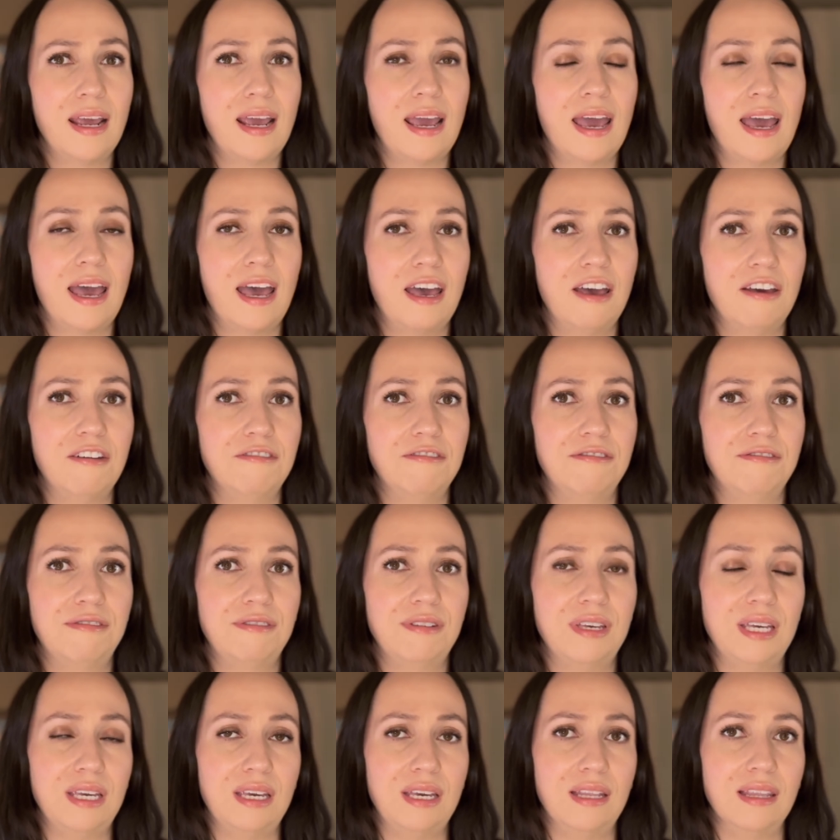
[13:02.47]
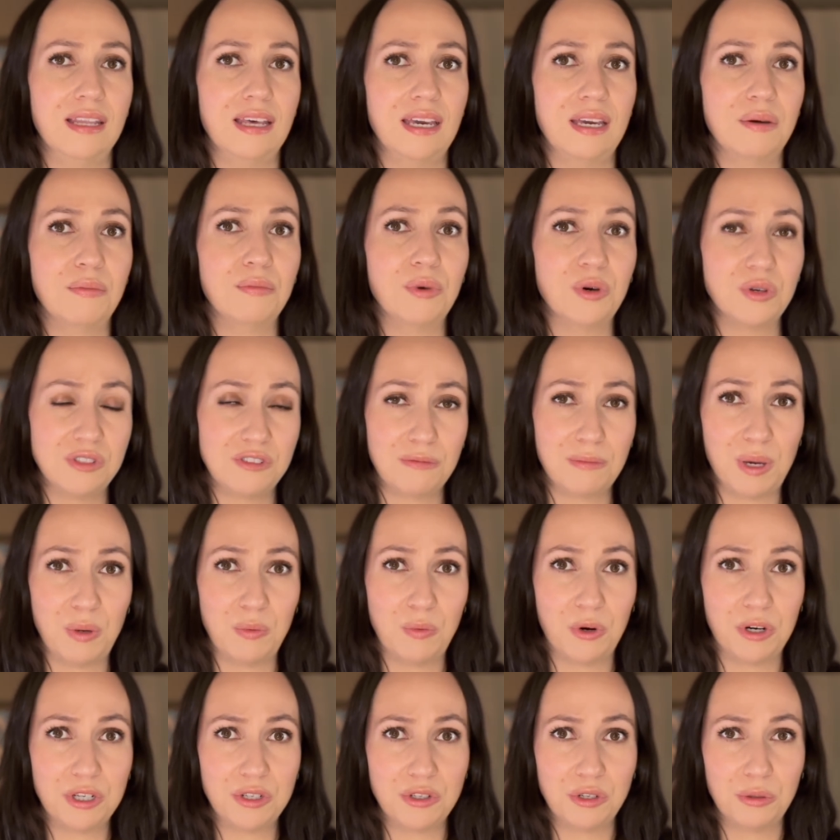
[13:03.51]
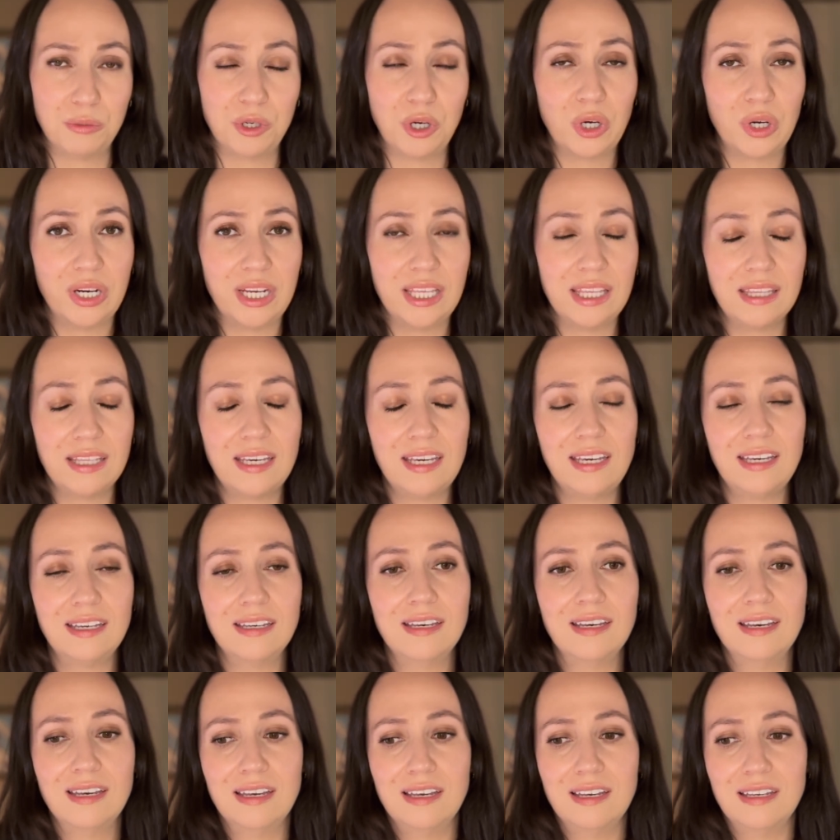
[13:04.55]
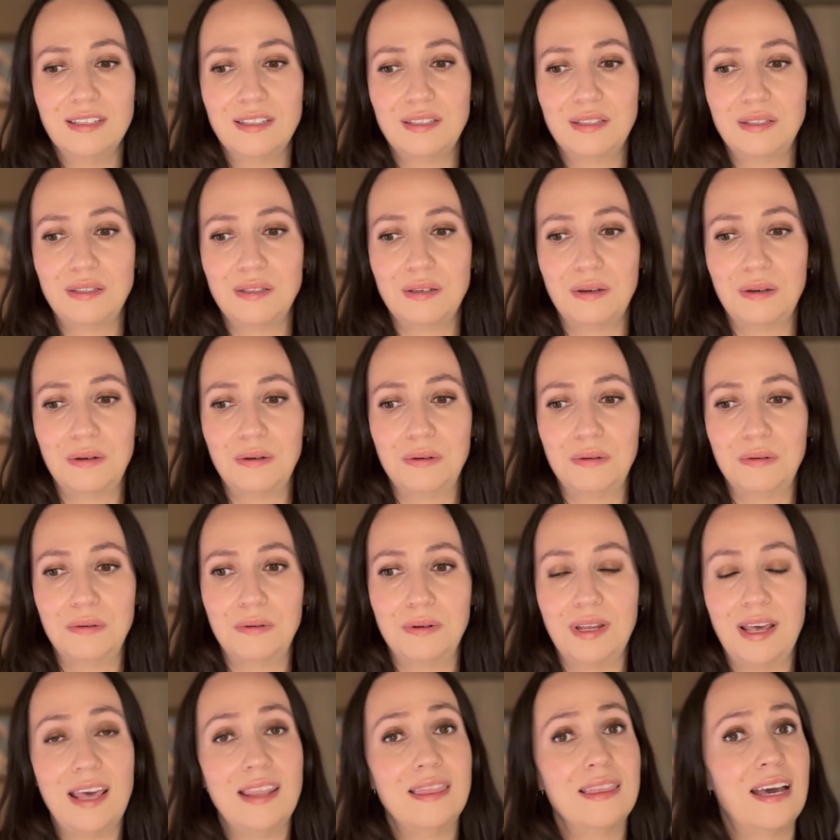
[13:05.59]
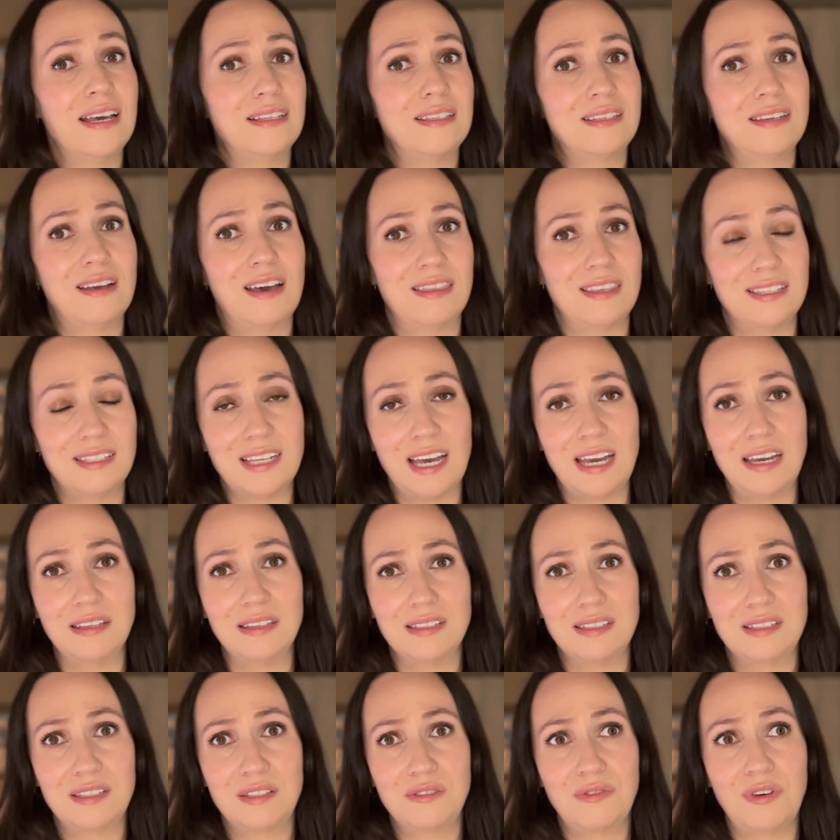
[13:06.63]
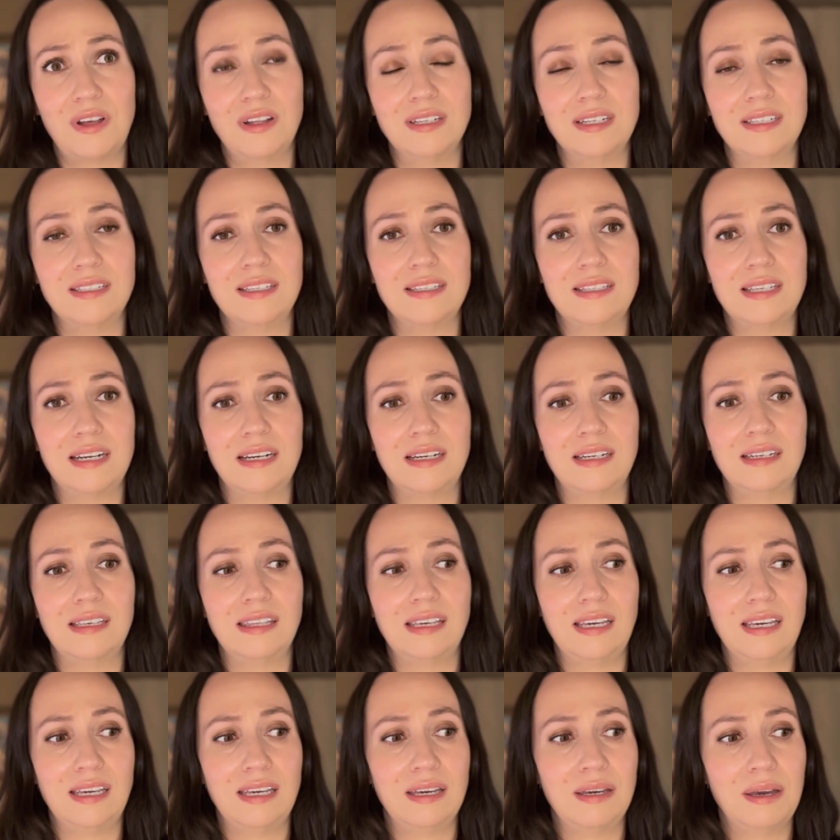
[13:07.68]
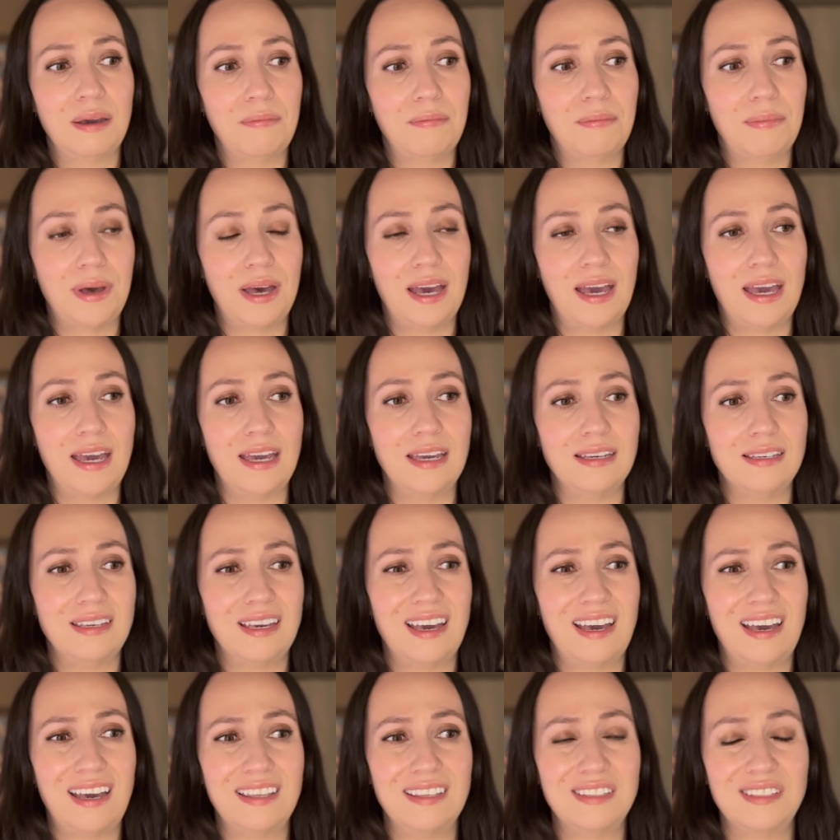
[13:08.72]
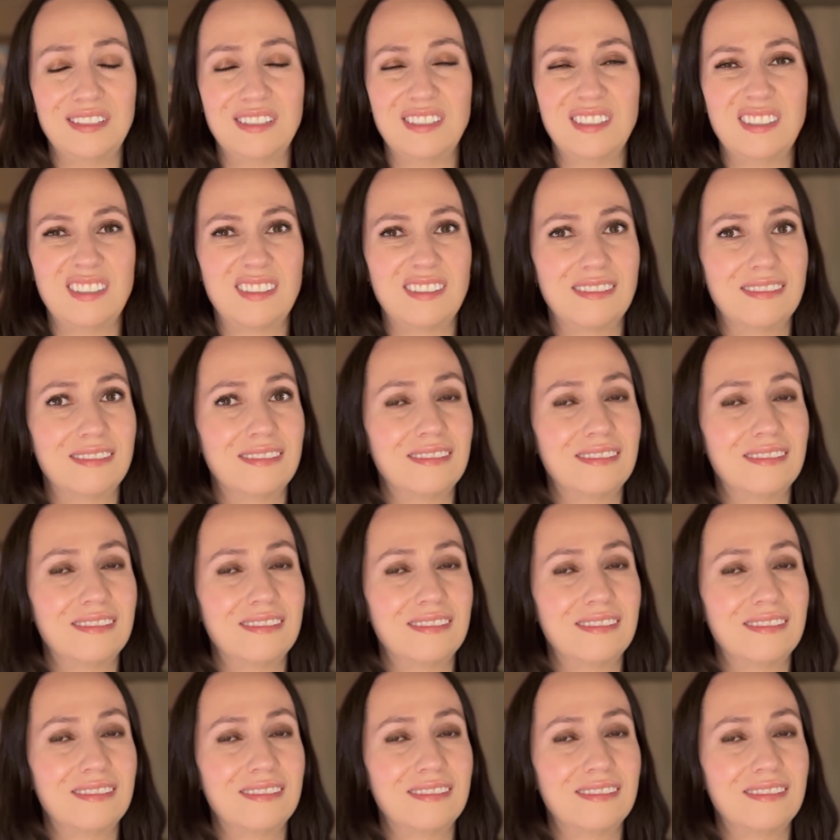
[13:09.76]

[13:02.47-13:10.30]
have in like most of my wardrobe currently. So, and that's not the stylist's fault necessarily, but yeah, this just